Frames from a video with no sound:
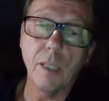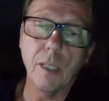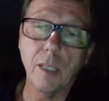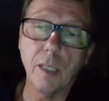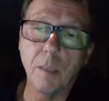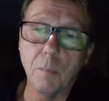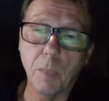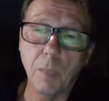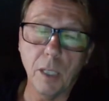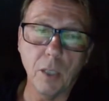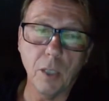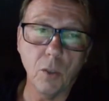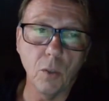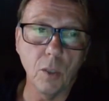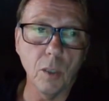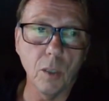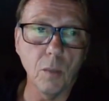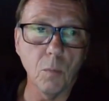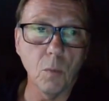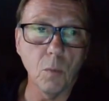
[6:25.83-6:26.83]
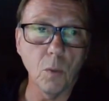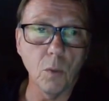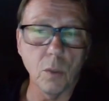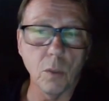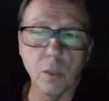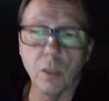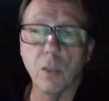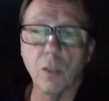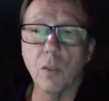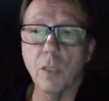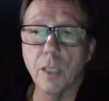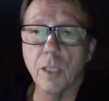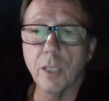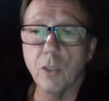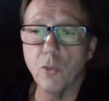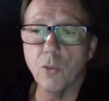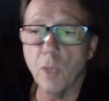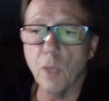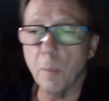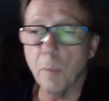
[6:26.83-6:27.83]
then back onto the ward, onto a
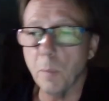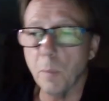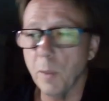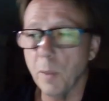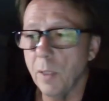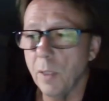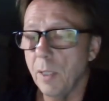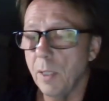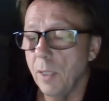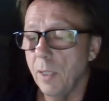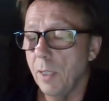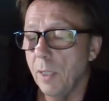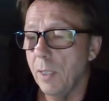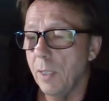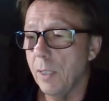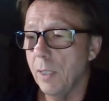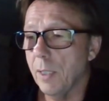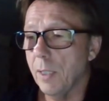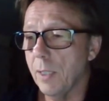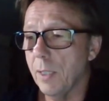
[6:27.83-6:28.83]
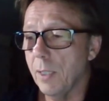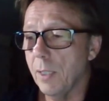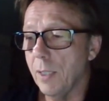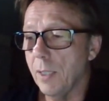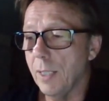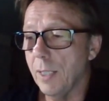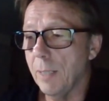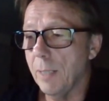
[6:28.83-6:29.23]
drip, and